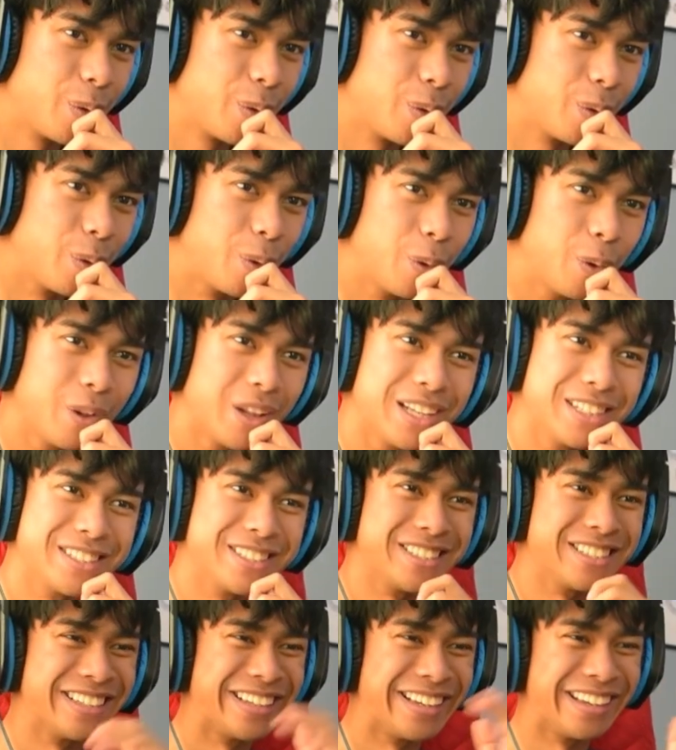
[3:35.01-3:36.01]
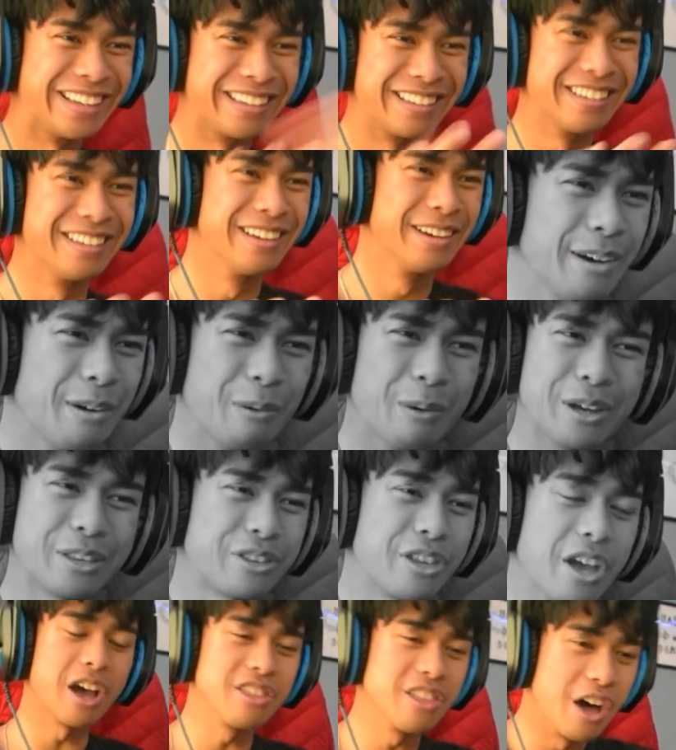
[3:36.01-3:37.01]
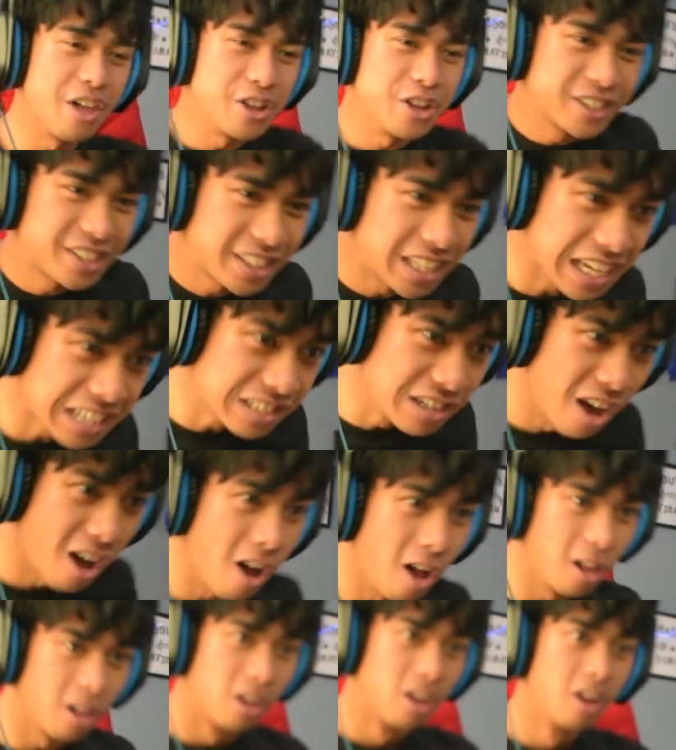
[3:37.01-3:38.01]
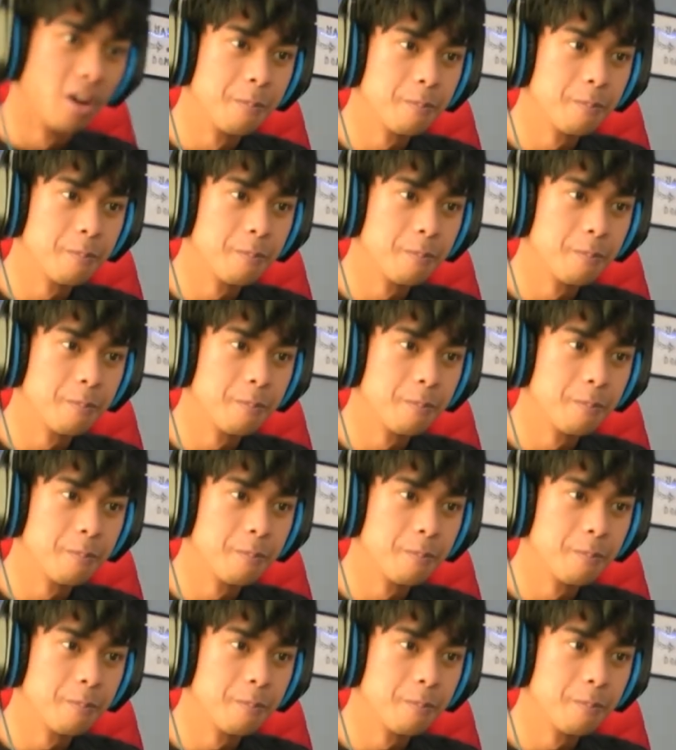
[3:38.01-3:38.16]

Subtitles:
Oh, let's see it. What the- another signal!